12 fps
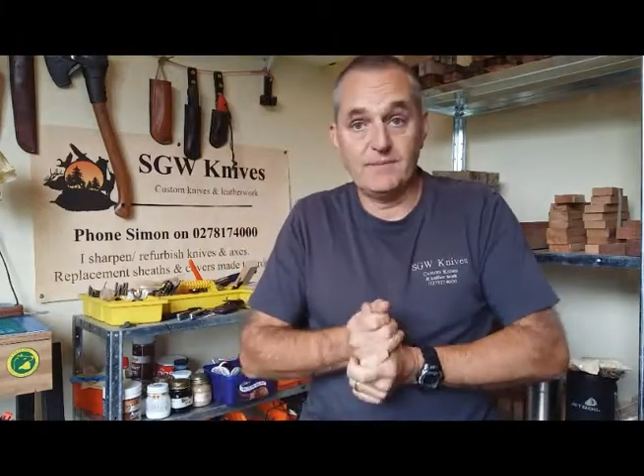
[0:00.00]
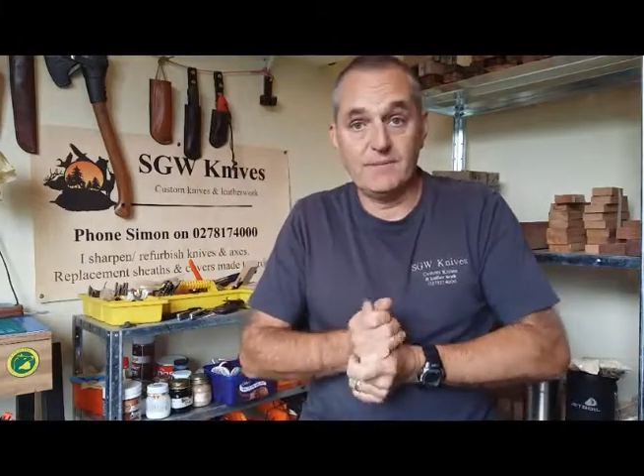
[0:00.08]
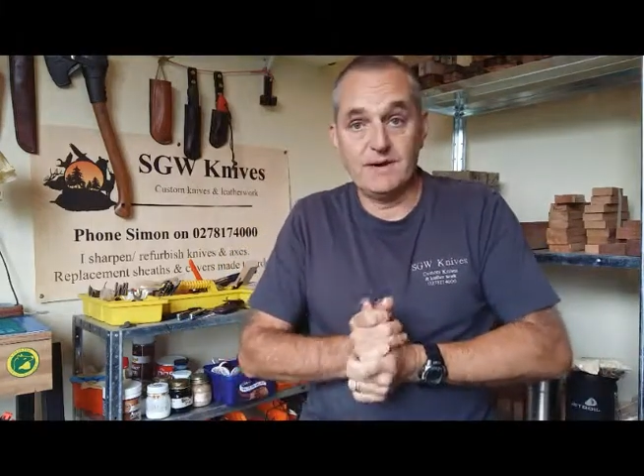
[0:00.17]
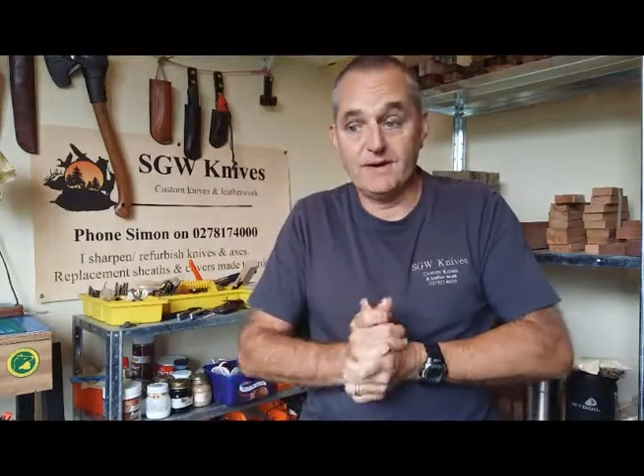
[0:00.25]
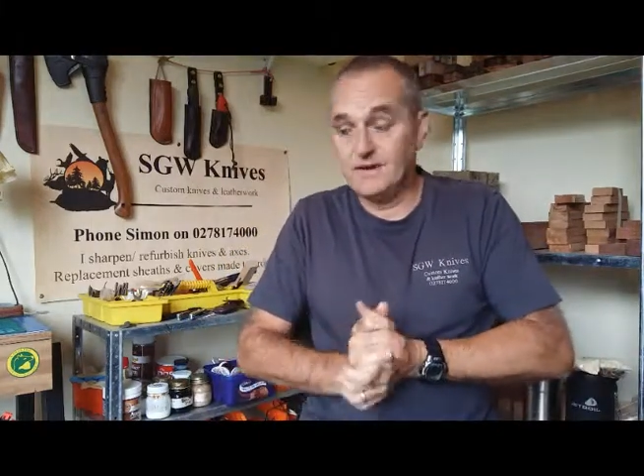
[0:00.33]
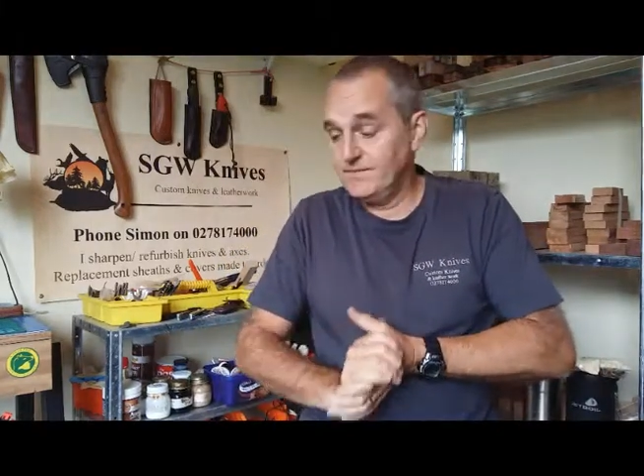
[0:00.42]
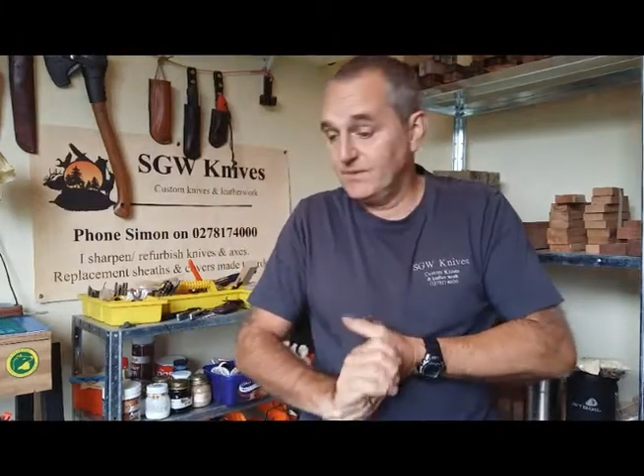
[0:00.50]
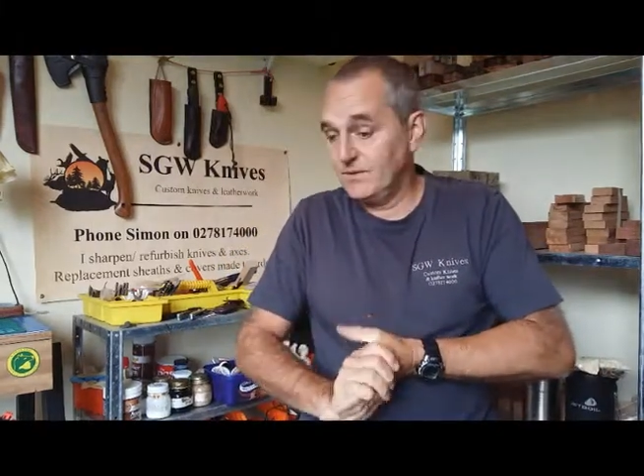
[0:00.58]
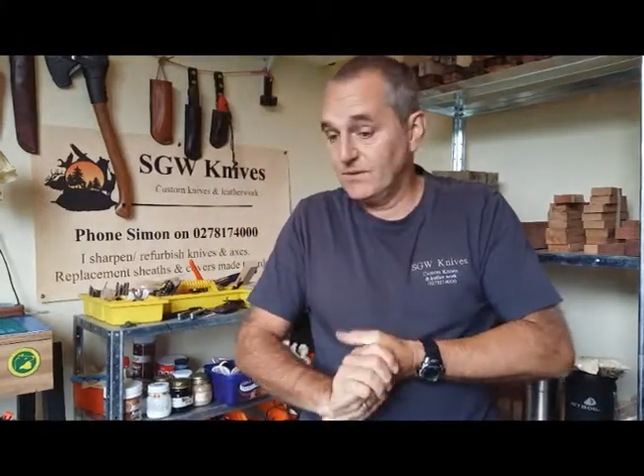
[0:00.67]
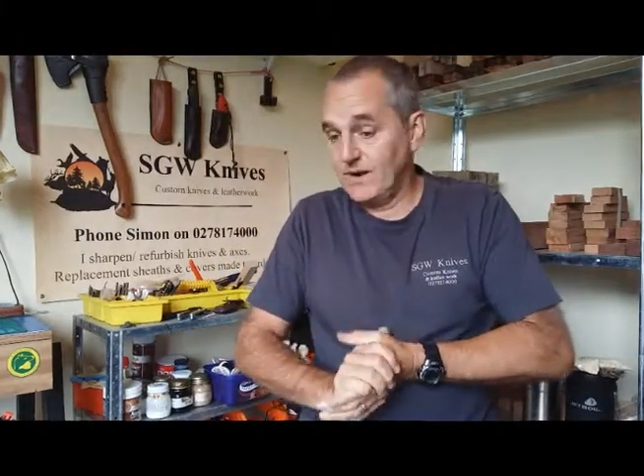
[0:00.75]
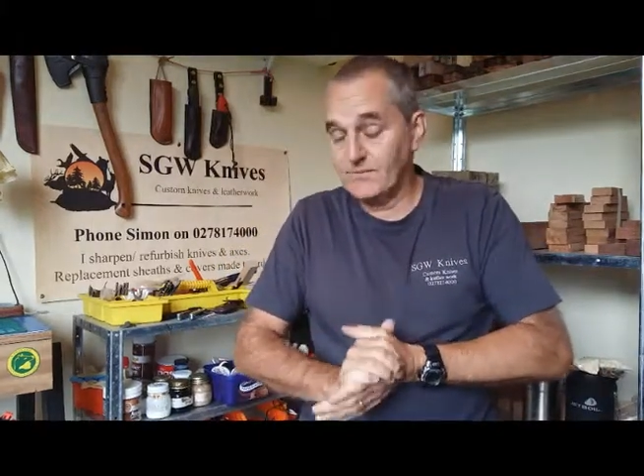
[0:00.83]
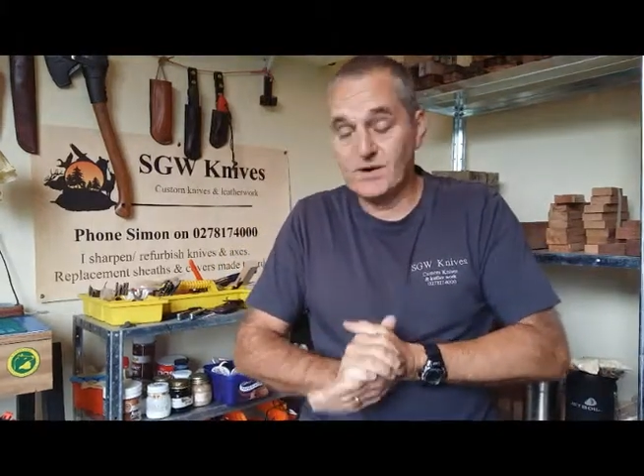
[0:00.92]
my video
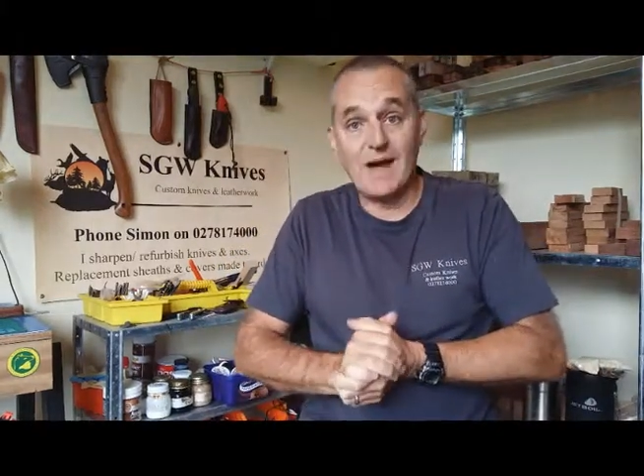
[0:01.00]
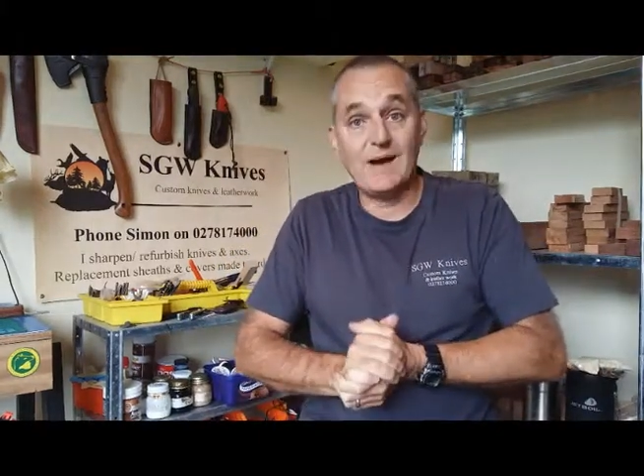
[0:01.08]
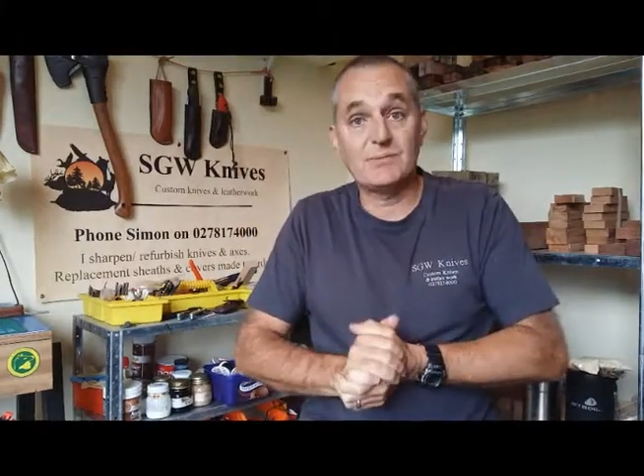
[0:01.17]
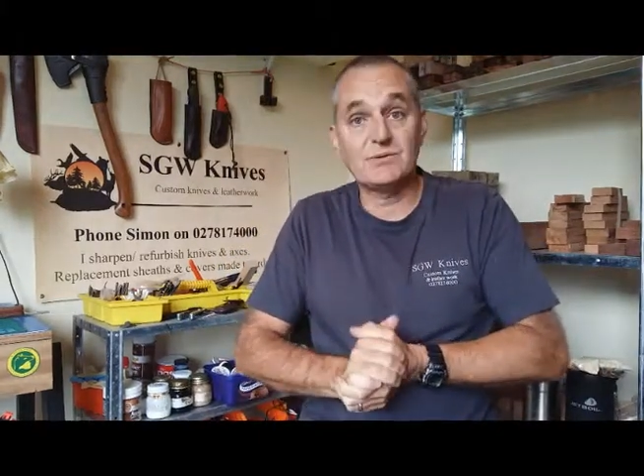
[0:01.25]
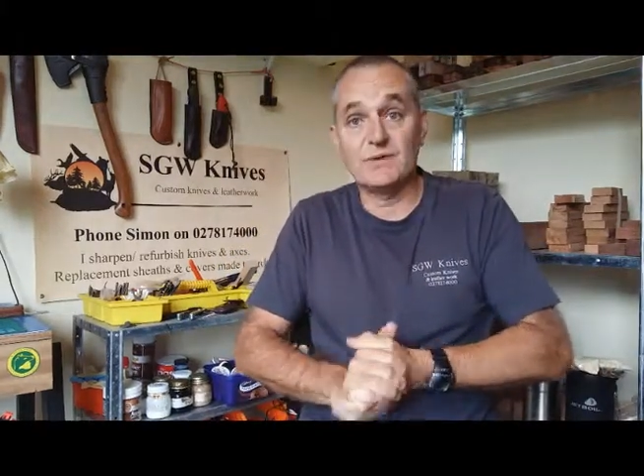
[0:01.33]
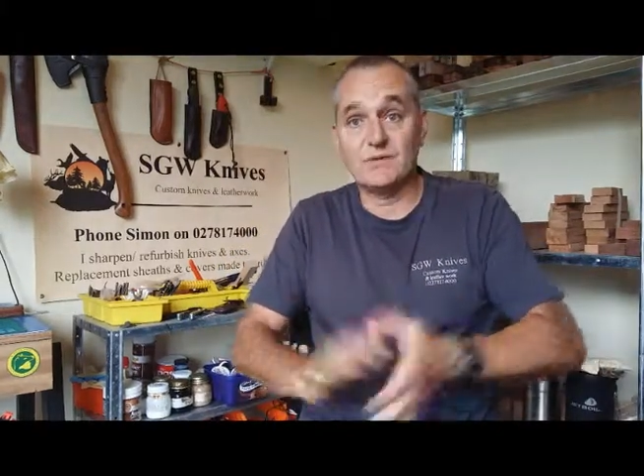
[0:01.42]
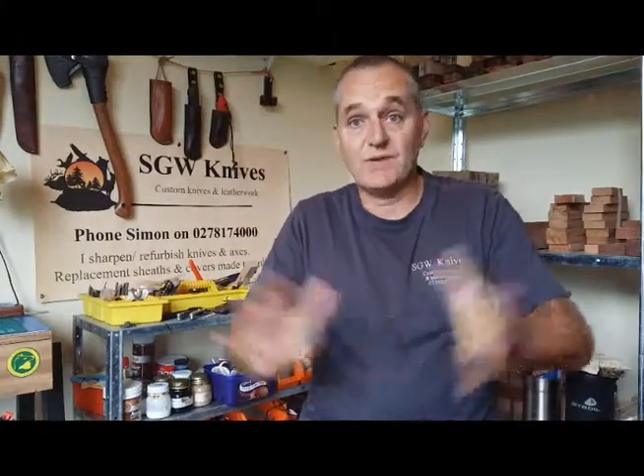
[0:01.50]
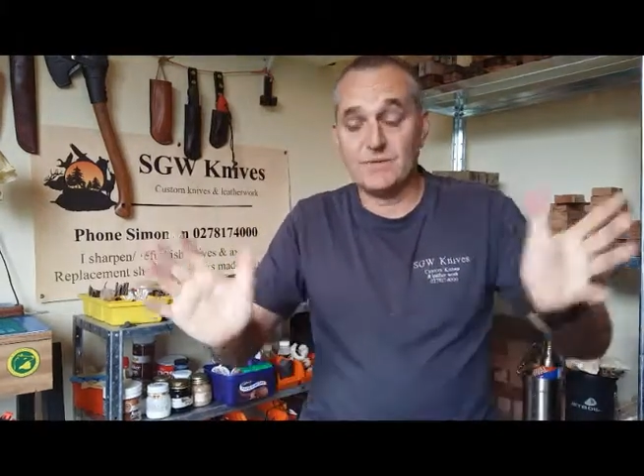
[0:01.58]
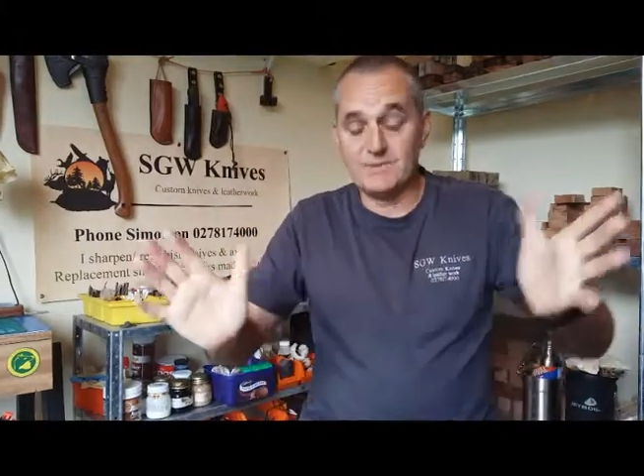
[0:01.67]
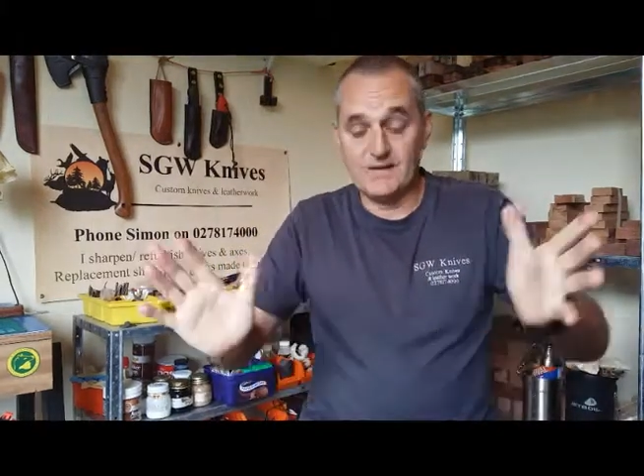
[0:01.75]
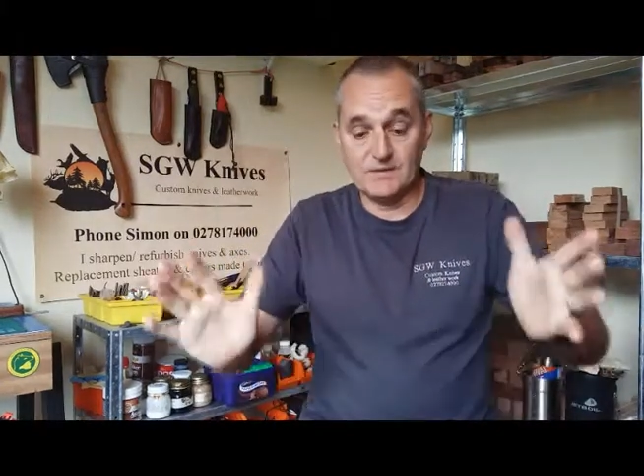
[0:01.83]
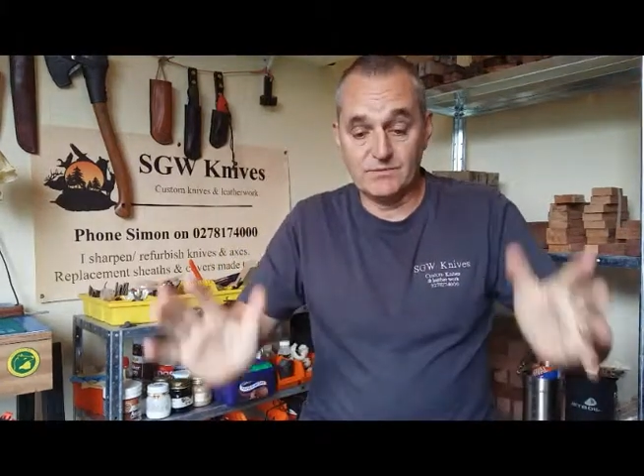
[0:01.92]
camera absolutely
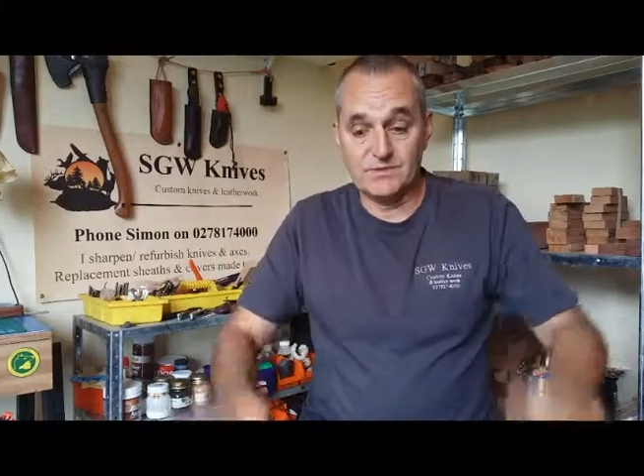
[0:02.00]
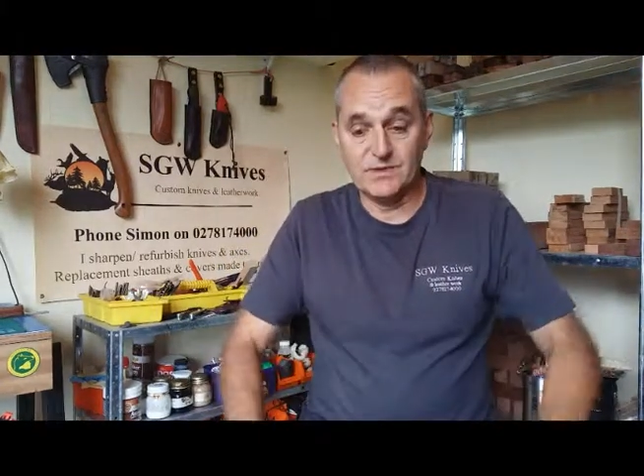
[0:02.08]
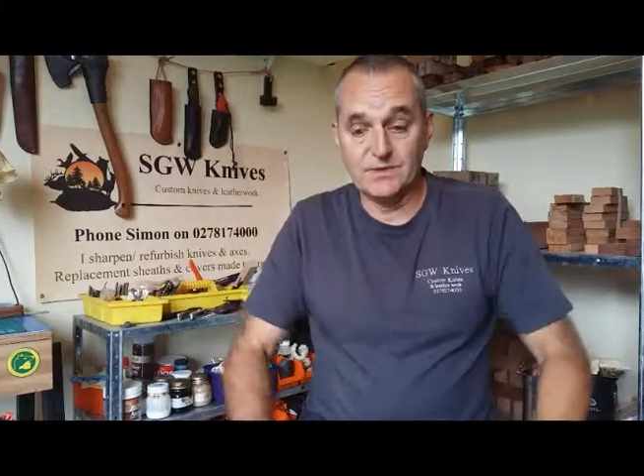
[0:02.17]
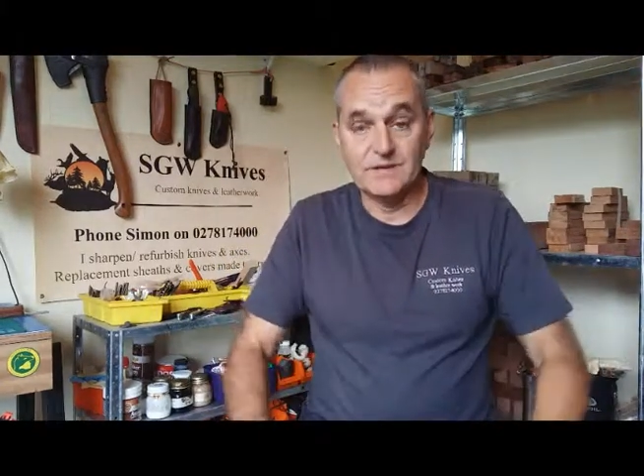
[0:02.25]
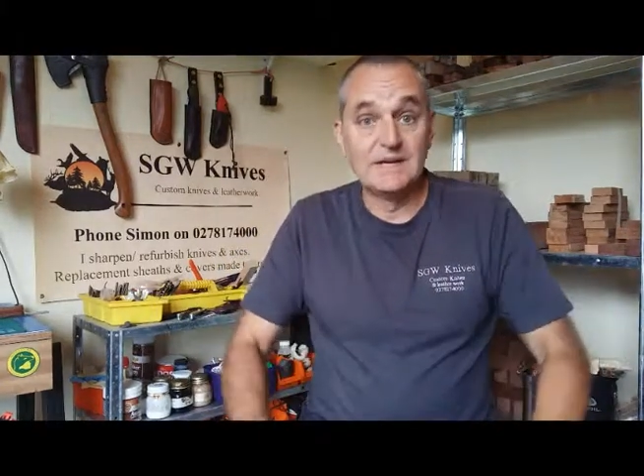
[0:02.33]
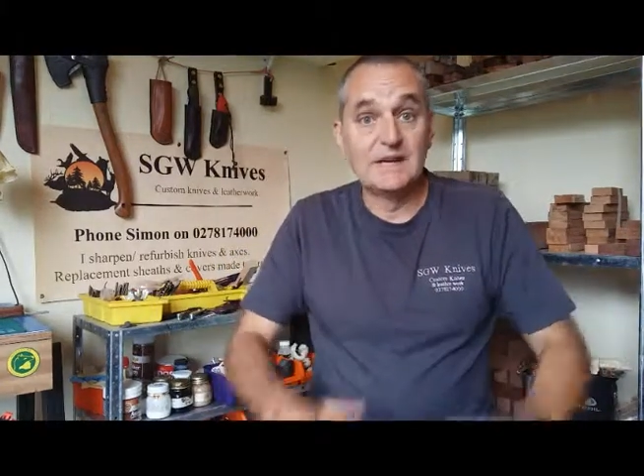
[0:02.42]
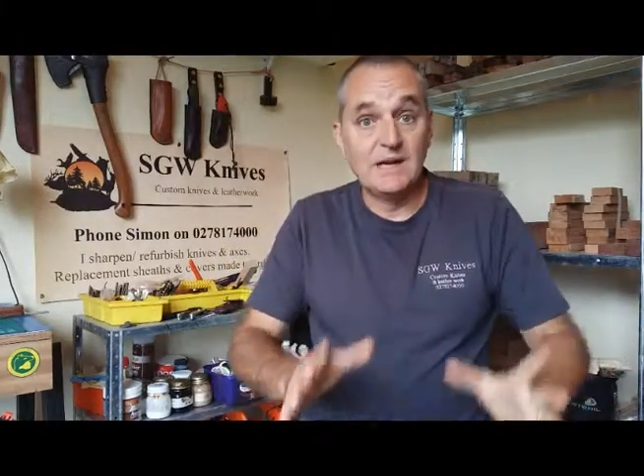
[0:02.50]
crapped out, so